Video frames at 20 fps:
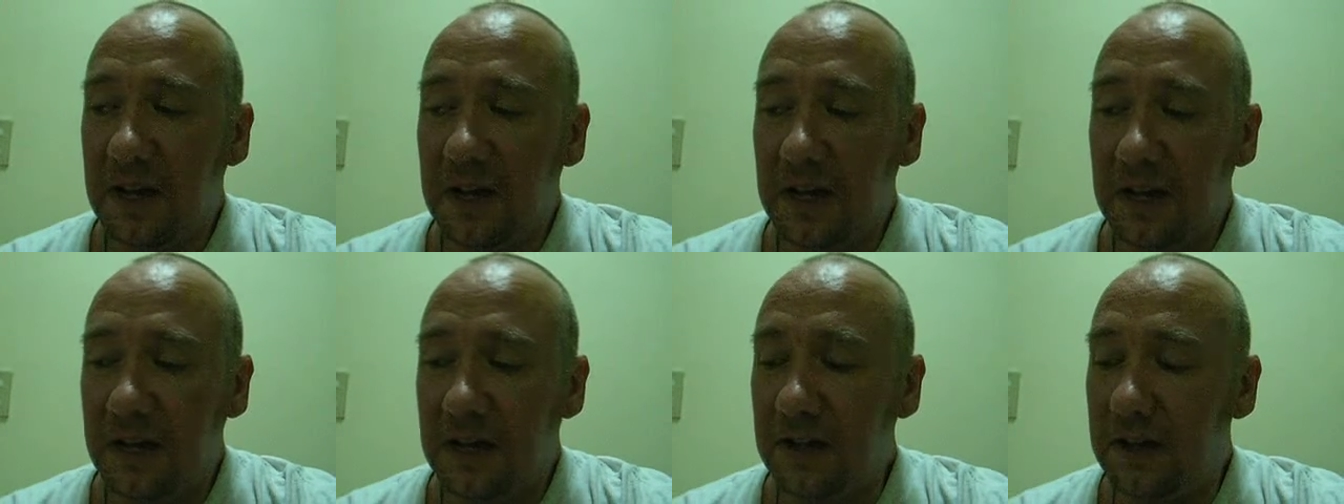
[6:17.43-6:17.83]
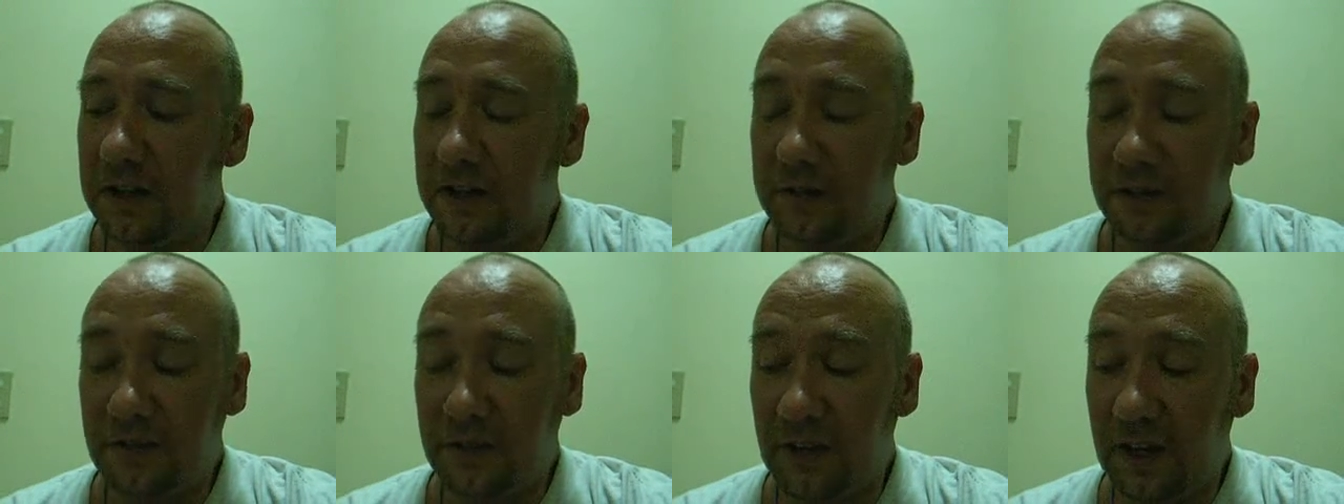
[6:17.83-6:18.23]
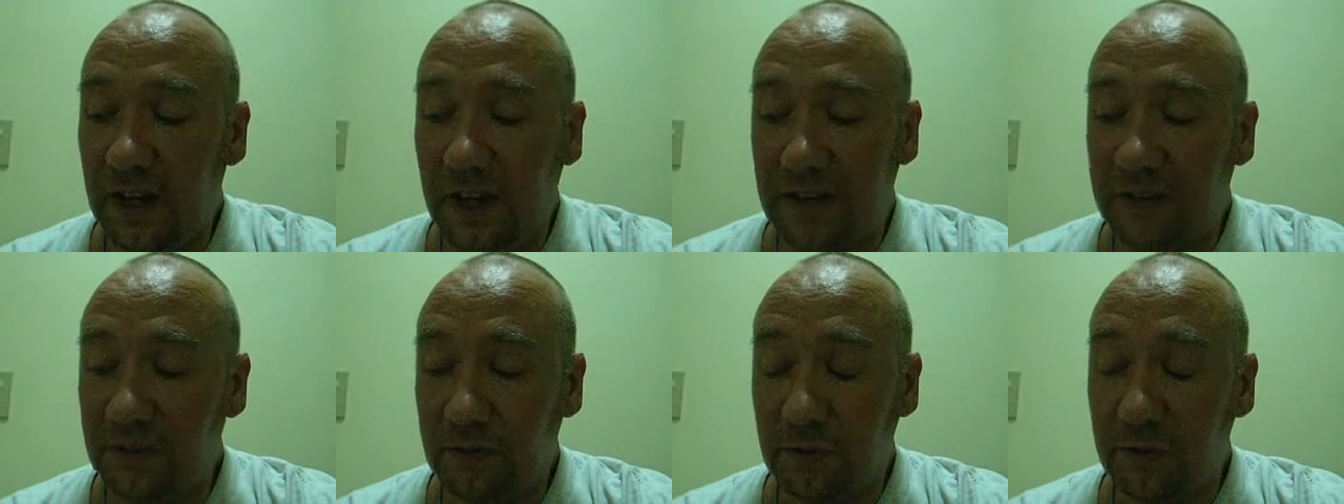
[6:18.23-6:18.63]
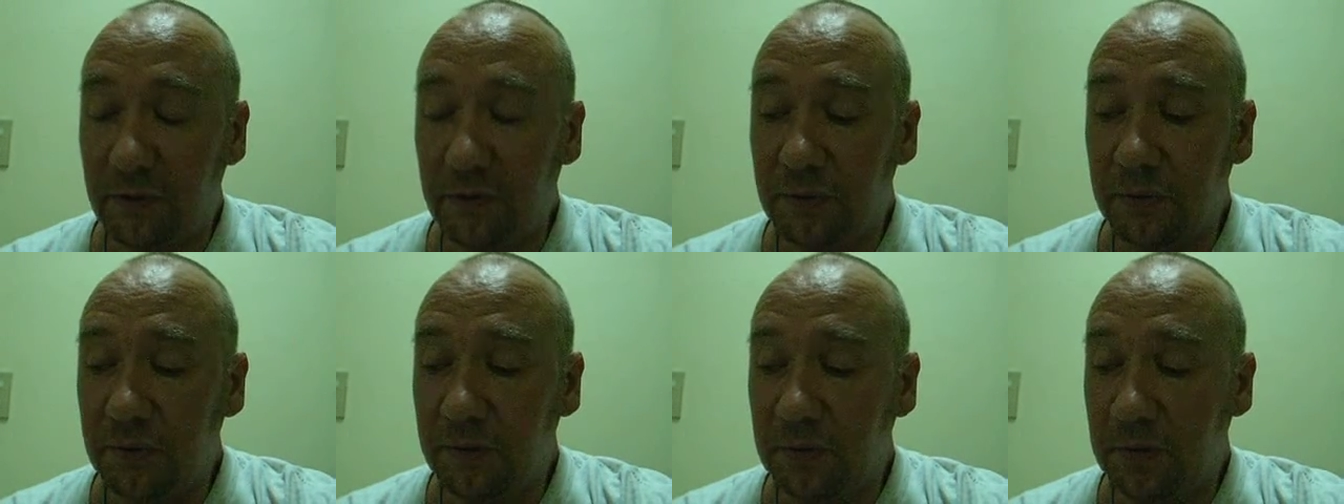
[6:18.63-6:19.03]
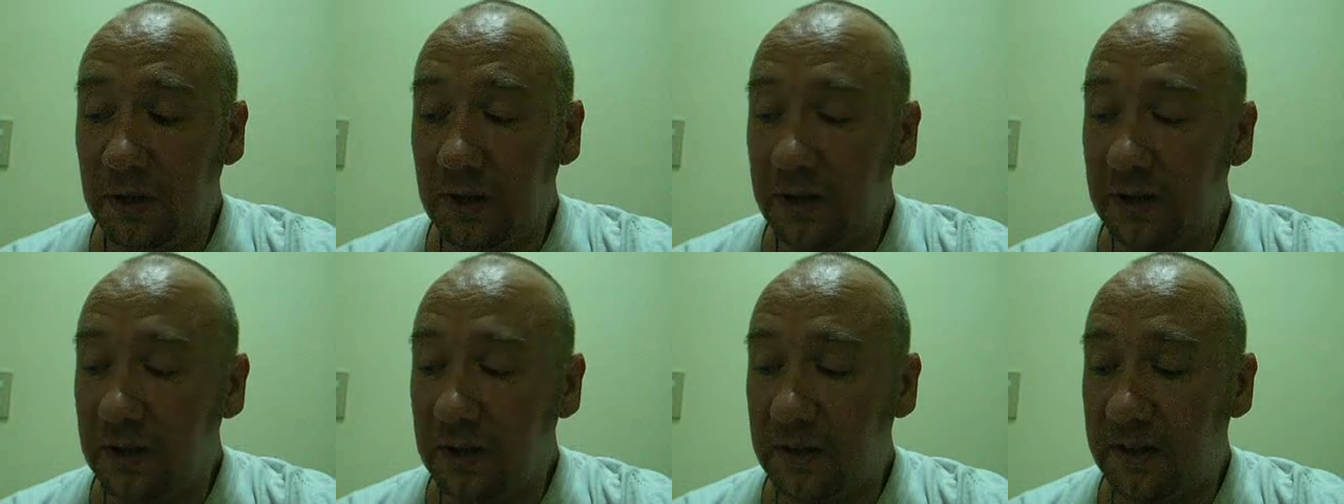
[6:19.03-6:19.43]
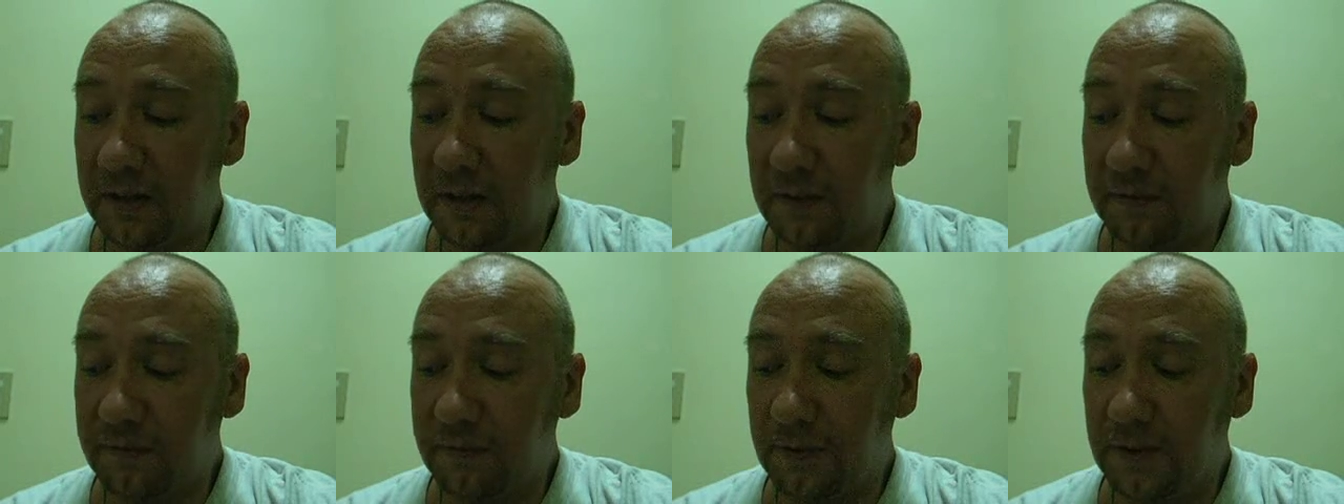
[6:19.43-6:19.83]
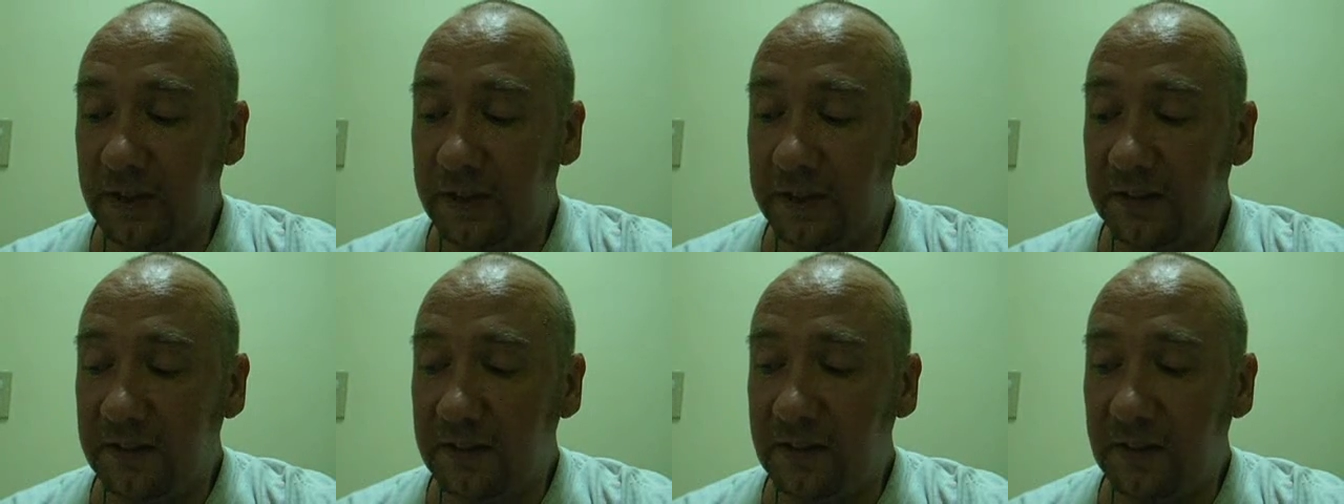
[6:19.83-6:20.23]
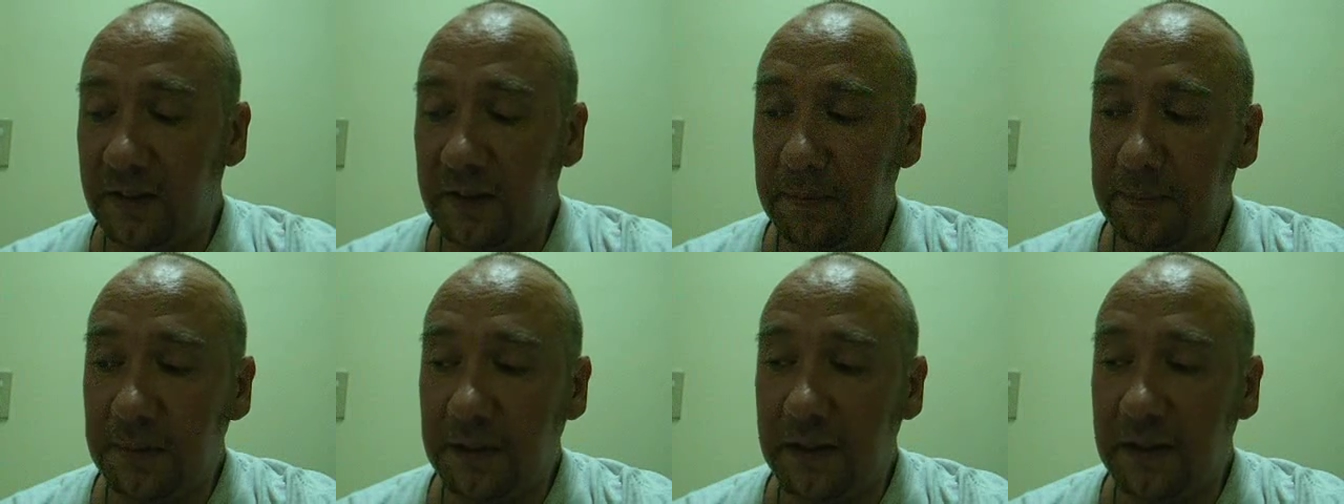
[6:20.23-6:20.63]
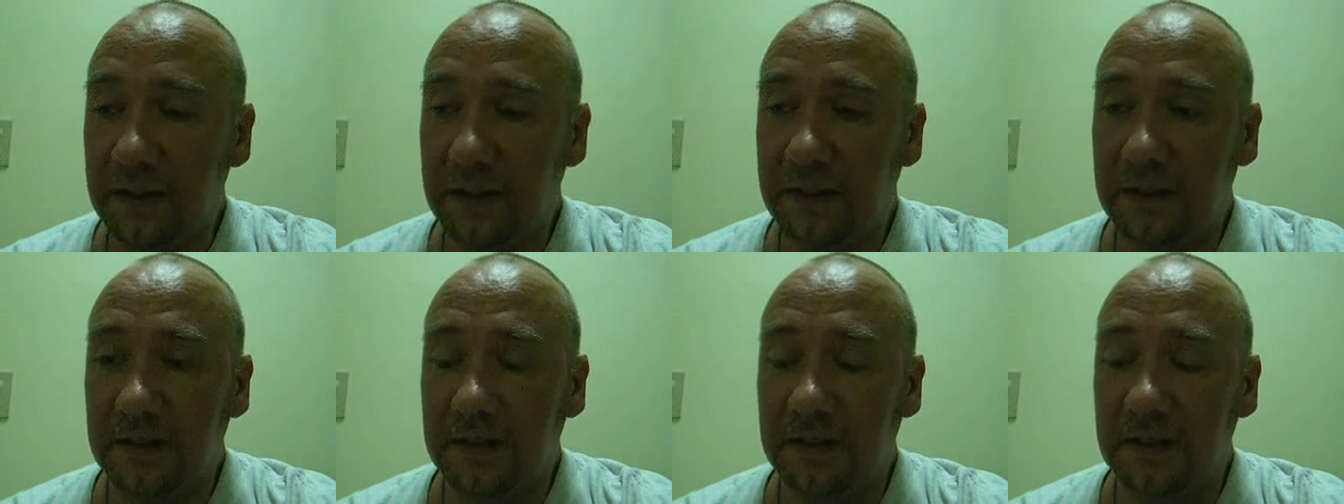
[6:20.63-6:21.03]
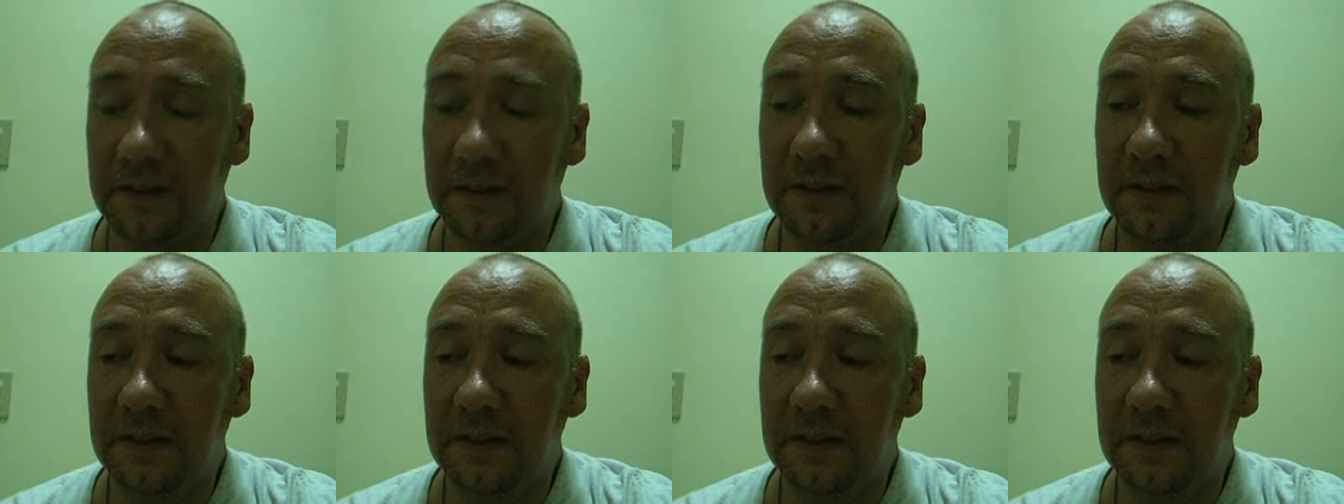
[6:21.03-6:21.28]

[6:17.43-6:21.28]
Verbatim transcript: uh, at, at all, uh, I, I, find typing and,